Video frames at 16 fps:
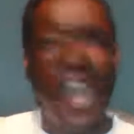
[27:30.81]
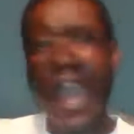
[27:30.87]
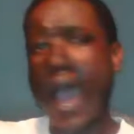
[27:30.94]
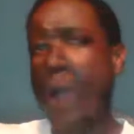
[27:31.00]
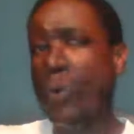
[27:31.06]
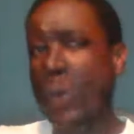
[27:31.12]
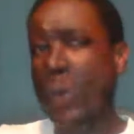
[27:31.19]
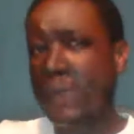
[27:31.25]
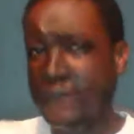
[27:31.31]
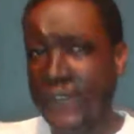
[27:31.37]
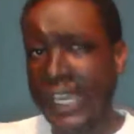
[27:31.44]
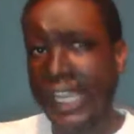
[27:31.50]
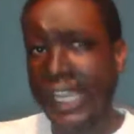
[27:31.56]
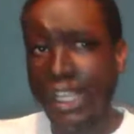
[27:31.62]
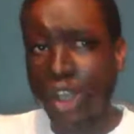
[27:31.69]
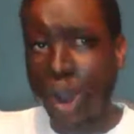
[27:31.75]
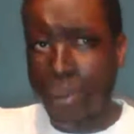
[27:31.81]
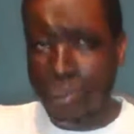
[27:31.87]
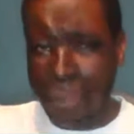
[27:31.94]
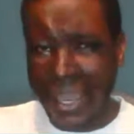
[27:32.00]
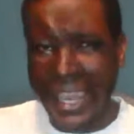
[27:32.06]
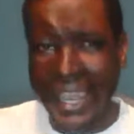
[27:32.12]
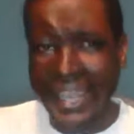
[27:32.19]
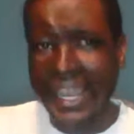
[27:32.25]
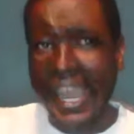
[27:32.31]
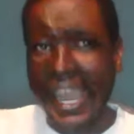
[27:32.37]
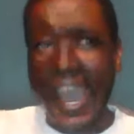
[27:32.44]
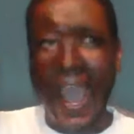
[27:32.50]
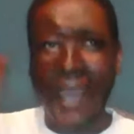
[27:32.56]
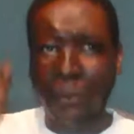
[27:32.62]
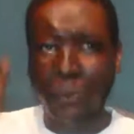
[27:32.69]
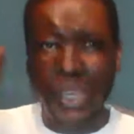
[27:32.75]
and we feel your pain
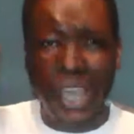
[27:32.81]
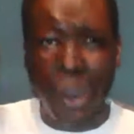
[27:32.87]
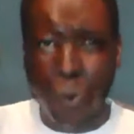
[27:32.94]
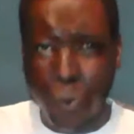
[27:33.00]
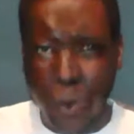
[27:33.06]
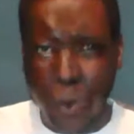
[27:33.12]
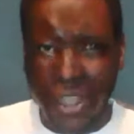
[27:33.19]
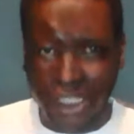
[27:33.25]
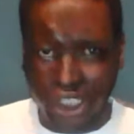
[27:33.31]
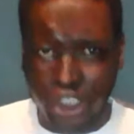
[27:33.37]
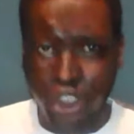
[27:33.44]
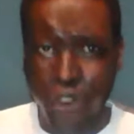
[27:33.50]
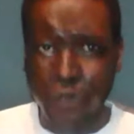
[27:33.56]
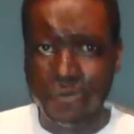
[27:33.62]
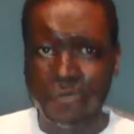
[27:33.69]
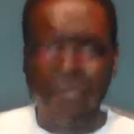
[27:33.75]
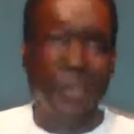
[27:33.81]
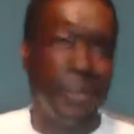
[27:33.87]
and we are with you.